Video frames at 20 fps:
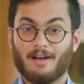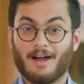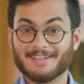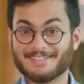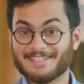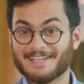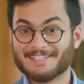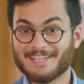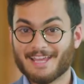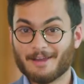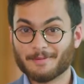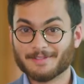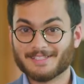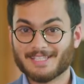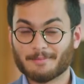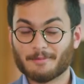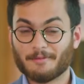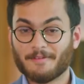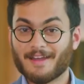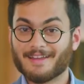I sat down with
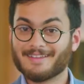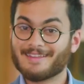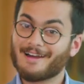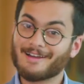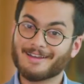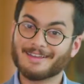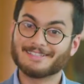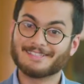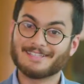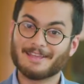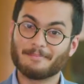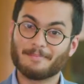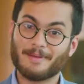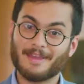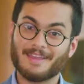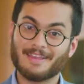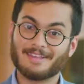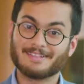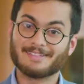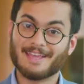some of our youngest
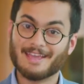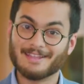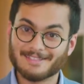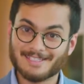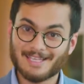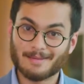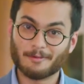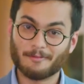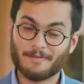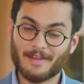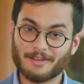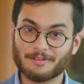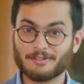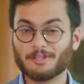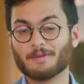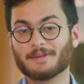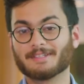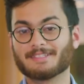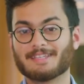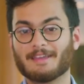MPs and some of our
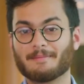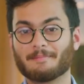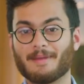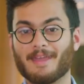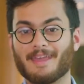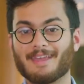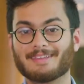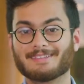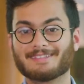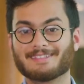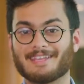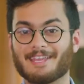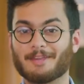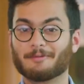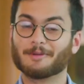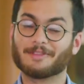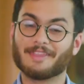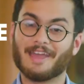newest MPs to hear what